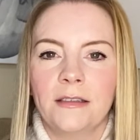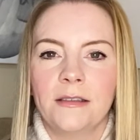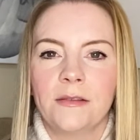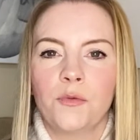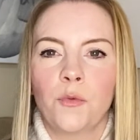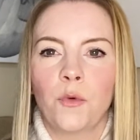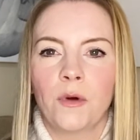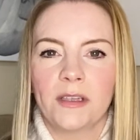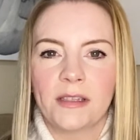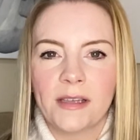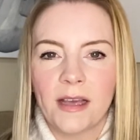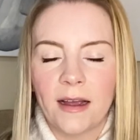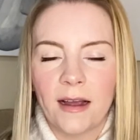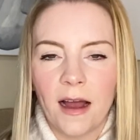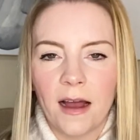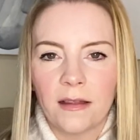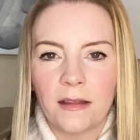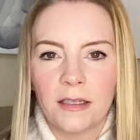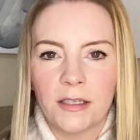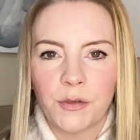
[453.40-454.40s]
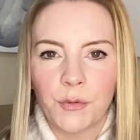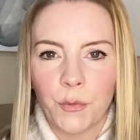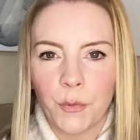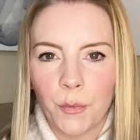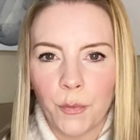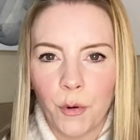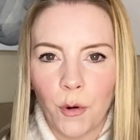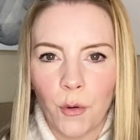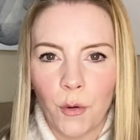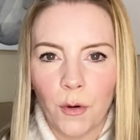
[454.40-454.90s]
once I got this
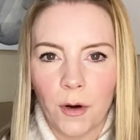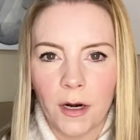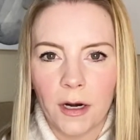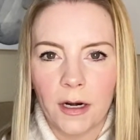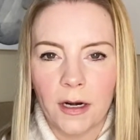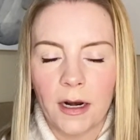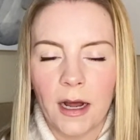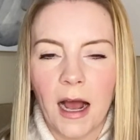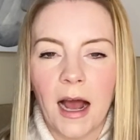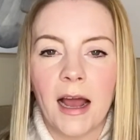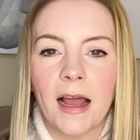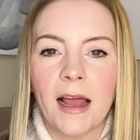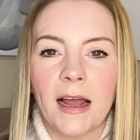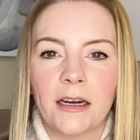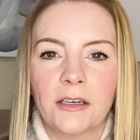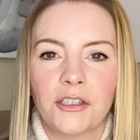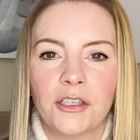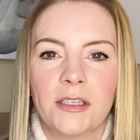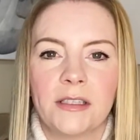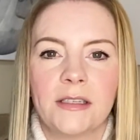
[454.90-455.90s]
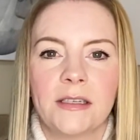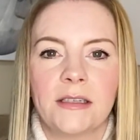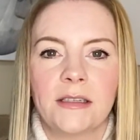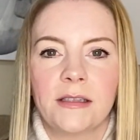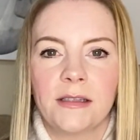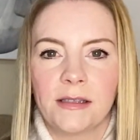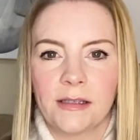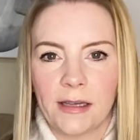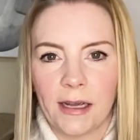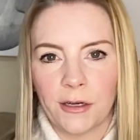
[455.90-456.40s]
report, I actually did
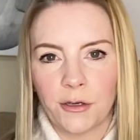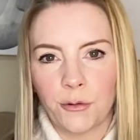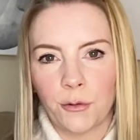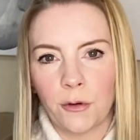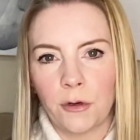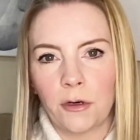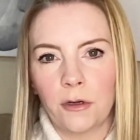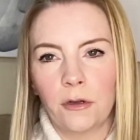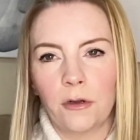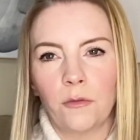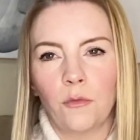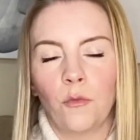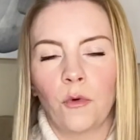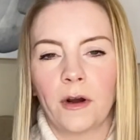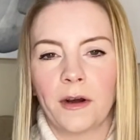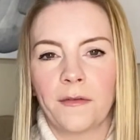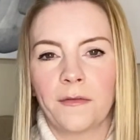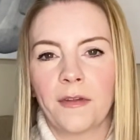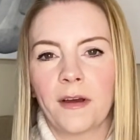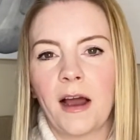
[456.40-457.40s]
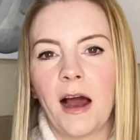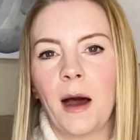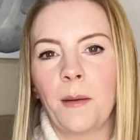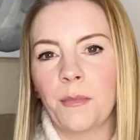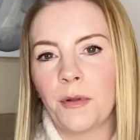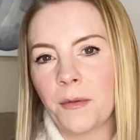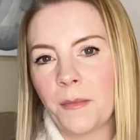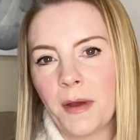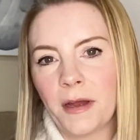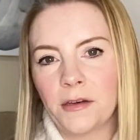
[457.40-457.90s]
schedule one of the
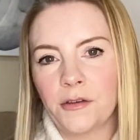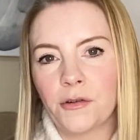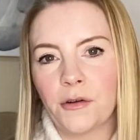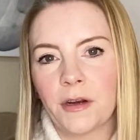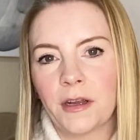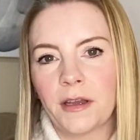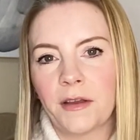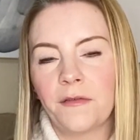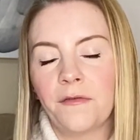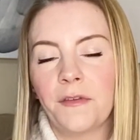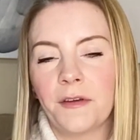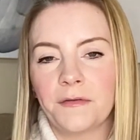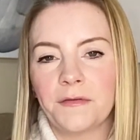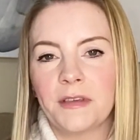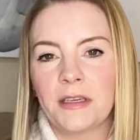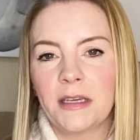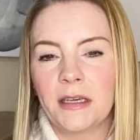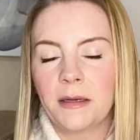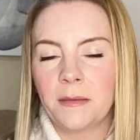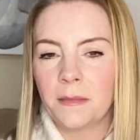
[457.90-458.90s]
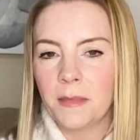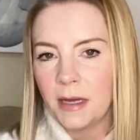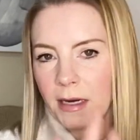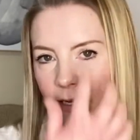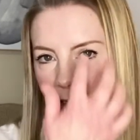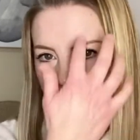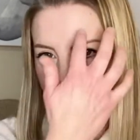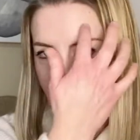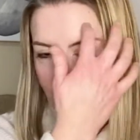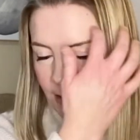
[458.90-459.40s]
complimentary
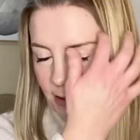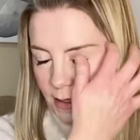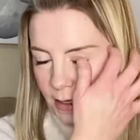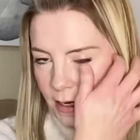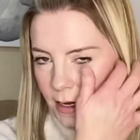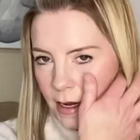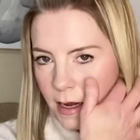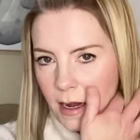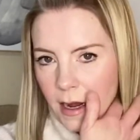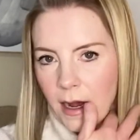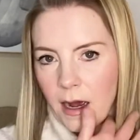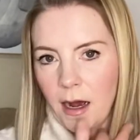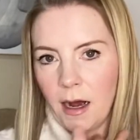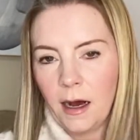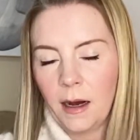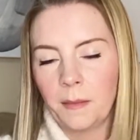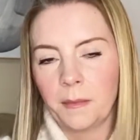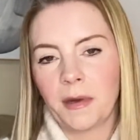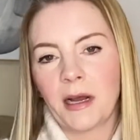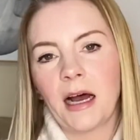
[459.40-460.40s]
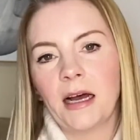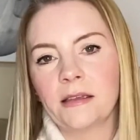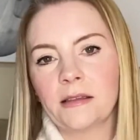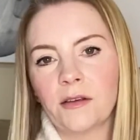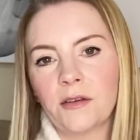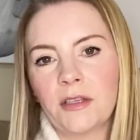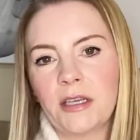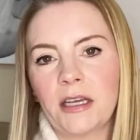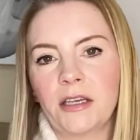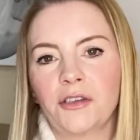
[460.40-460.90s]
15-minute
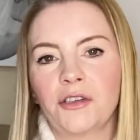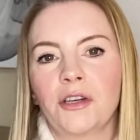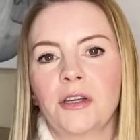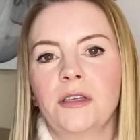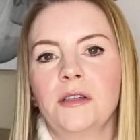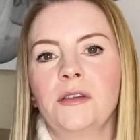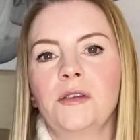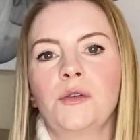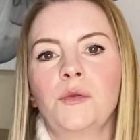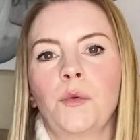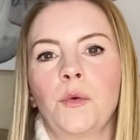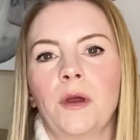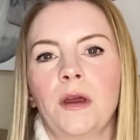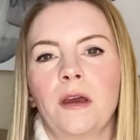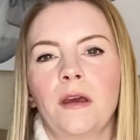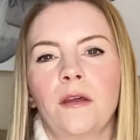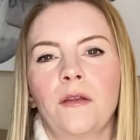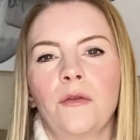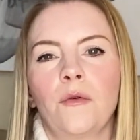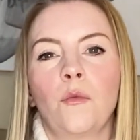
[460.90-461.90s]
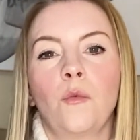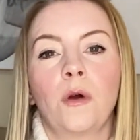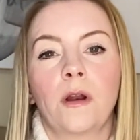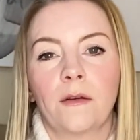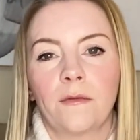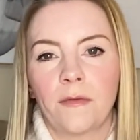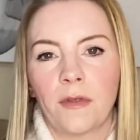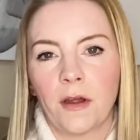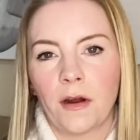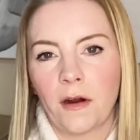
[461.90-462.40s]
consultations with one
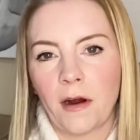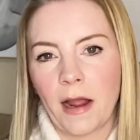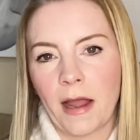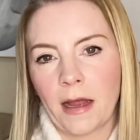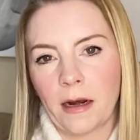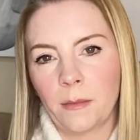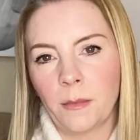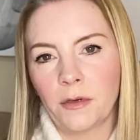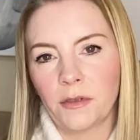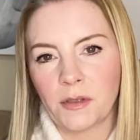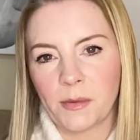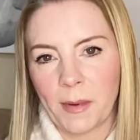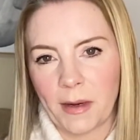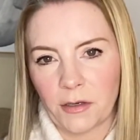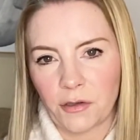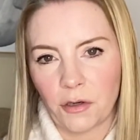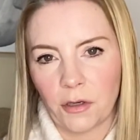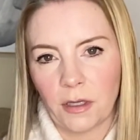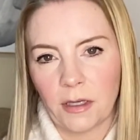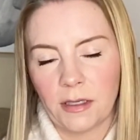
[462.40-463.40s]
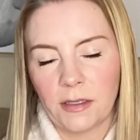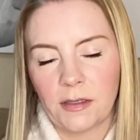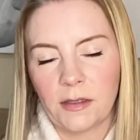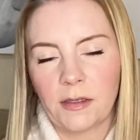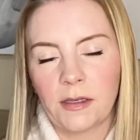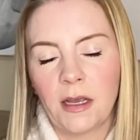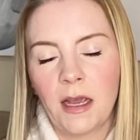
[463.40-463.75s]
of their animal specialists.